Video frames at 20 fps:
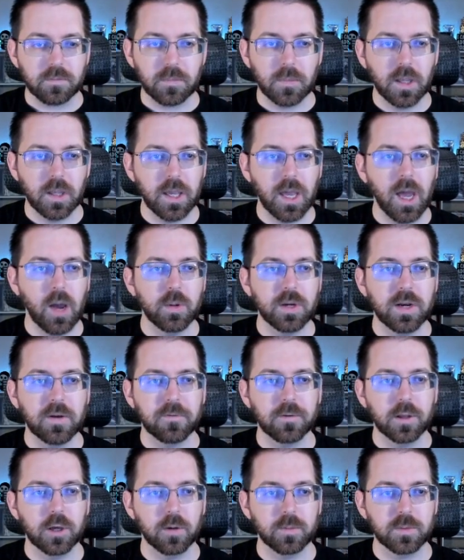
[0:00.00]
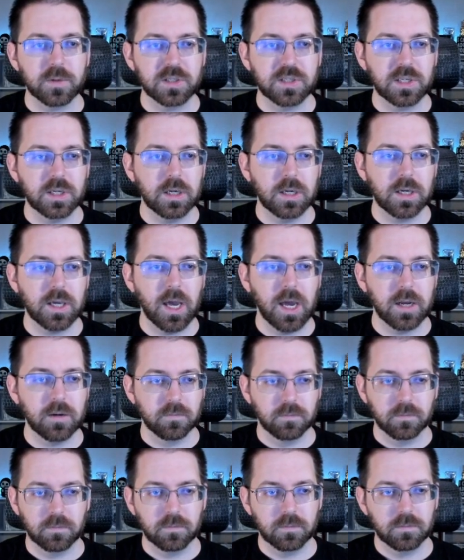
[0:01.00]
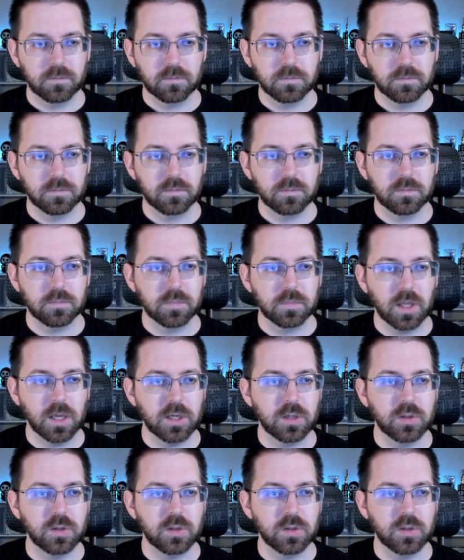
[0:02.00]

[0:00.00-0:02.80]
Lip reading: Yeah, we definitely hope to see you again. Thank you